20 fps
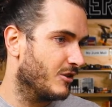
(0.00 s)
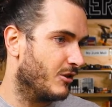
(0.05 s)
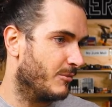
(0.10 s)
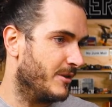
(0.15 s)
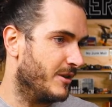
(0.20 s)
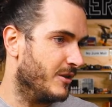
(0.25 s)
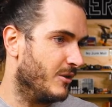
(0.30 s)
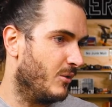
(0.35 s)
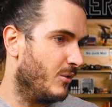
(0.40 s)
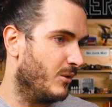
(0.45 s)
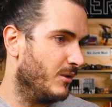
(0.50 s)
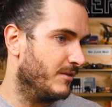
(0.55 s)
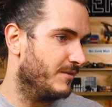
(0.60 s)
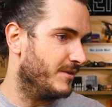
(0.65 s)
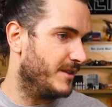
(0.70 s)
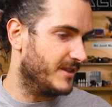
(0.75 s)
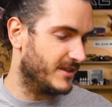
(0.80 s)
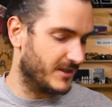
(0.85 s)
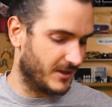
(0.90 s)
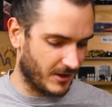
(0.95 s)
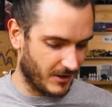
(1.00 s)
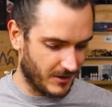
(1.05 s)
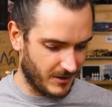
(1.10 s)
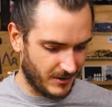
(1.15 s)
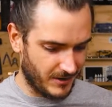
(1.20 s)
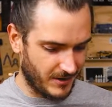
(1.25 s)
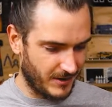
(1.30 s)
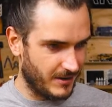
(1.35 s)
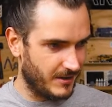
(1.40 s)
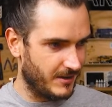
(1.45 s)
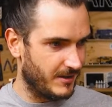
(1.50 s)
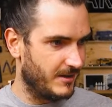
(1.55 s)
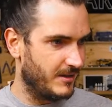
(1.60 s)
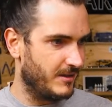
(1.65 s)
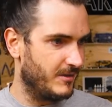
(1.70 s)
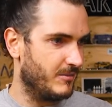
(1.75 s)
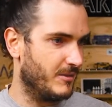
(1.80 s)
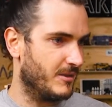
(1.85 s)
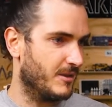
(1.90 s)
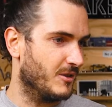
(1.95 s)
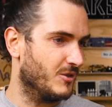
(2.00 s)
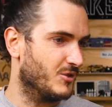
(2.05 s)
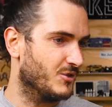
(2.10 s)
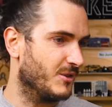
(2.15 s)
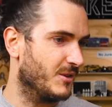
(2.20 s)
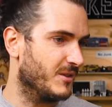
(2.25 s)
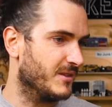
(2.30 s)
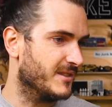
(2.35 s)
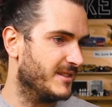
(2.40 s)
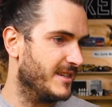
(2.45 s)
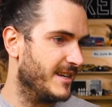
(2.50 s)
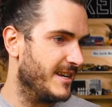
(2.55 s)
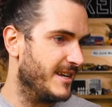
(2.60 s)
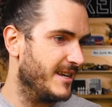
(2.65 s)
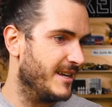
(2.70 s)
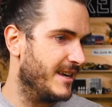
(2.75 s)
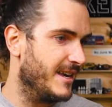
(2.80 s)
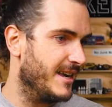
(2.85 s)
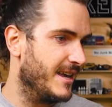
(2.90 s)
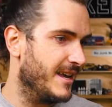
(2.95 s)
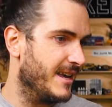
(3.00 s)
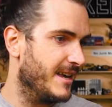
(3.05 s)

Copy all of this code with control C